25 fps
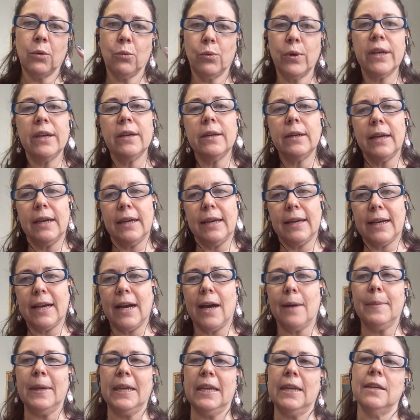We
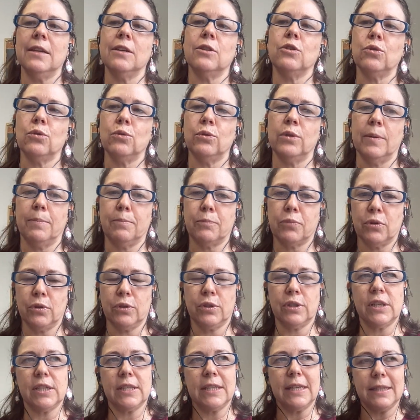come into the
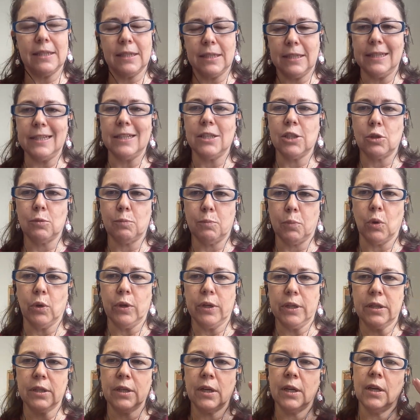process at this
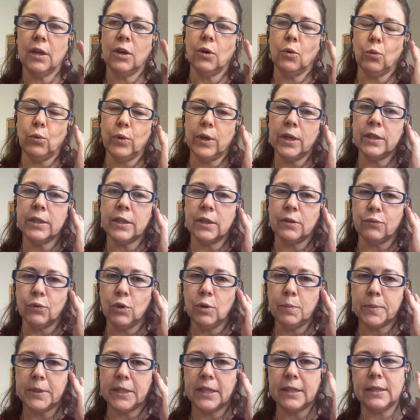point. We are the
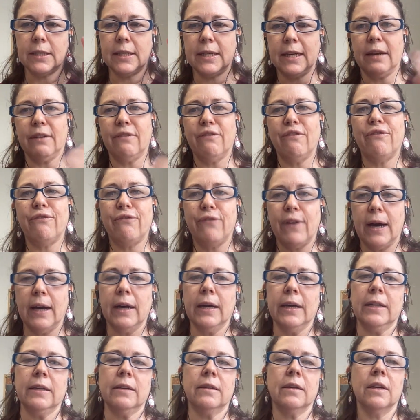group that can
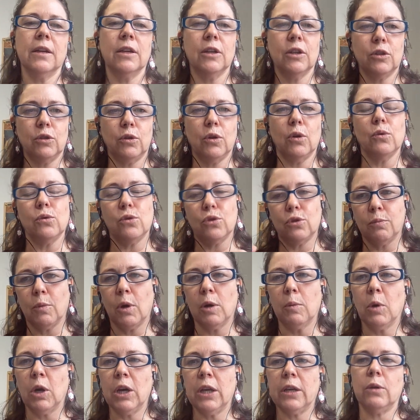find those
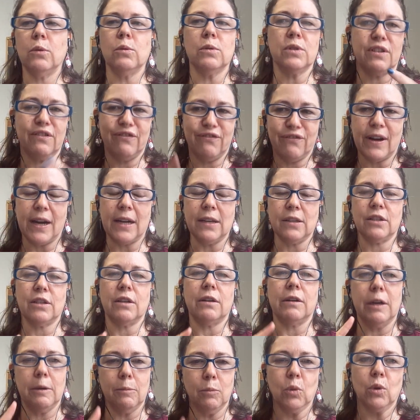small molecules
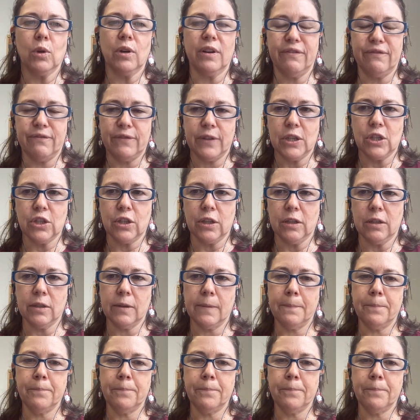faster and more efficient.